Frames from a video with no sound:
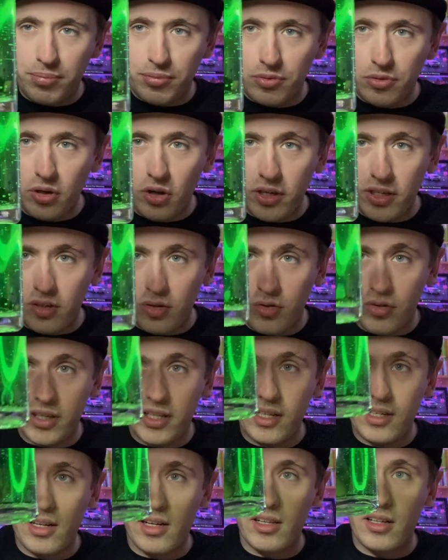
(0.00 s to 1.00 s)
bright
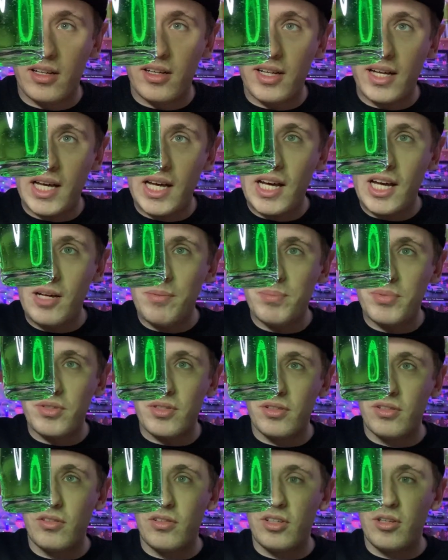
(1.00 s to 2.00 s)
green colour.
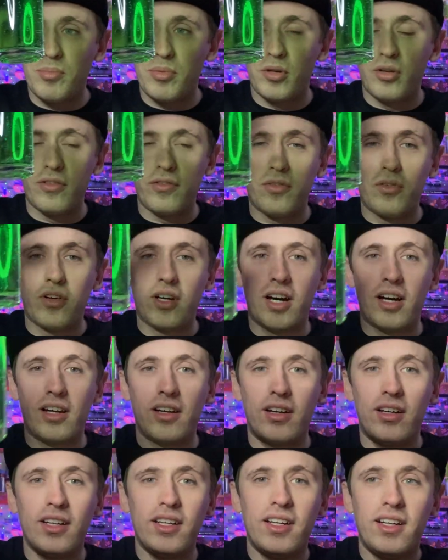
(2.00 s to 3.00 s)
Absolutely beautiful
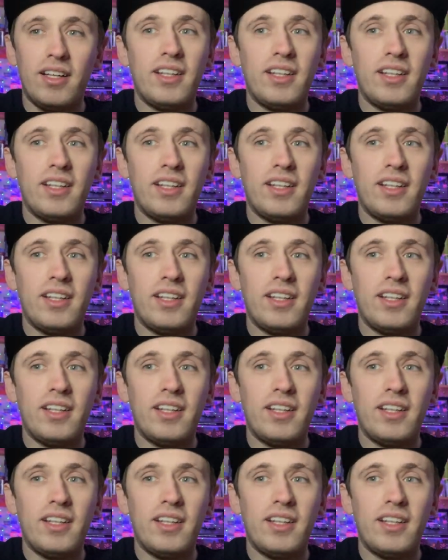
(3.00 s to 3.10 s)
colour.